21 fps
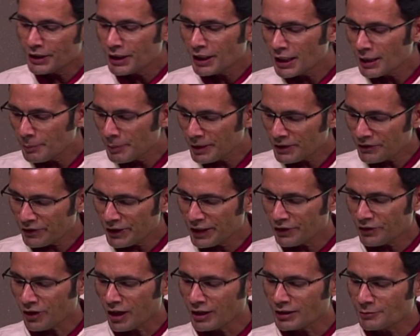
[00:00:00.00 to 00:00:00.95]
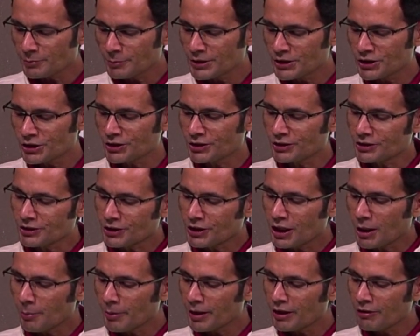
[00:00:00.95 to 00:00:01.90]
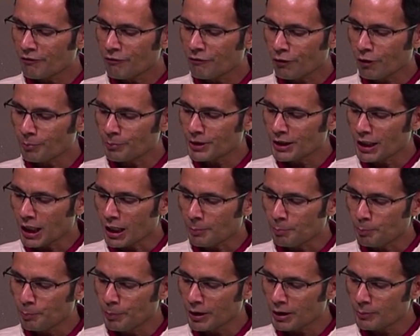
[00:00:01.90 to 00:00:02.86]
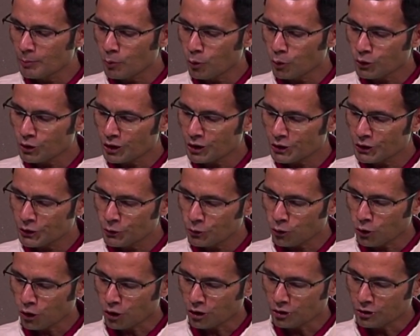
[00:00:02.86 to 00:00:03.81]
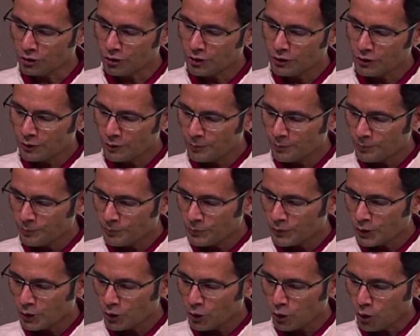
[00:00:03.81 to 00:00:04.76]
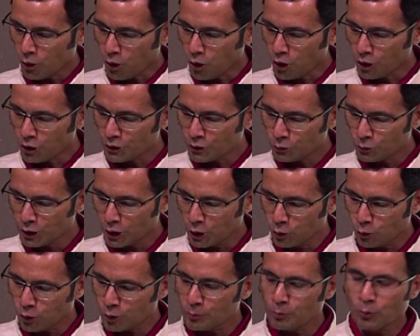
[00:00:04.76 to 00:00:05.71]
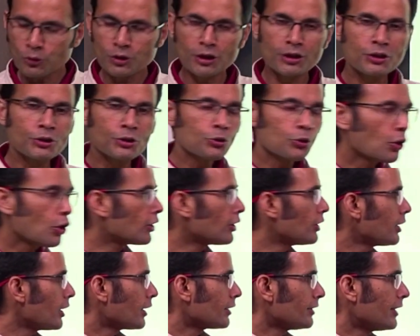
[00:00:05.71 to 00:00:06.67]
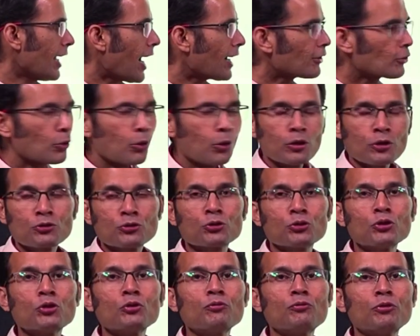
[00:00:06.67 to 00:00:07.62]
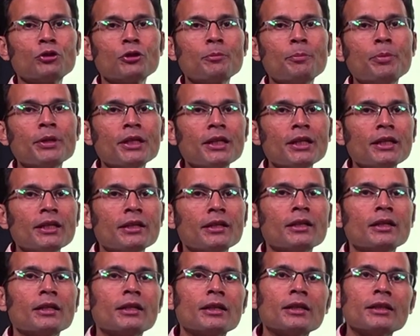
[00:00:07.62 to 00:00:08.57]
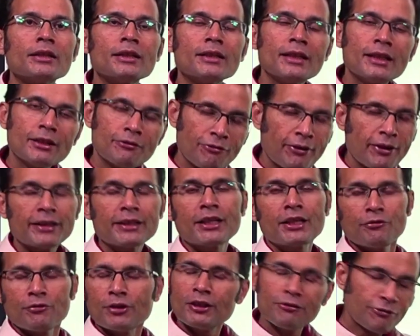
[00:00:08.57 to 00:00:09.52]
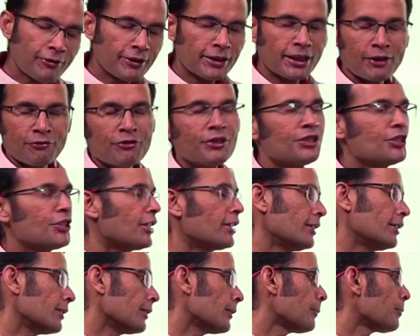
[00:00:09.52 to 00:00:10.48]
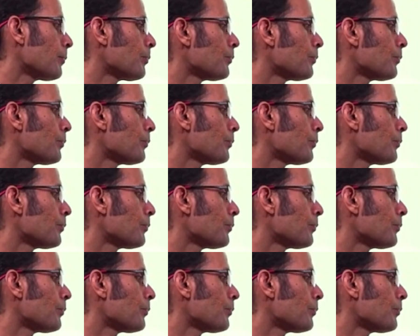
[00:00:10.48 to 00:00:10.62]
inhibitory transmission coming from the upper motor neuron on to the lower motor neuron, that also would be defective, deficient.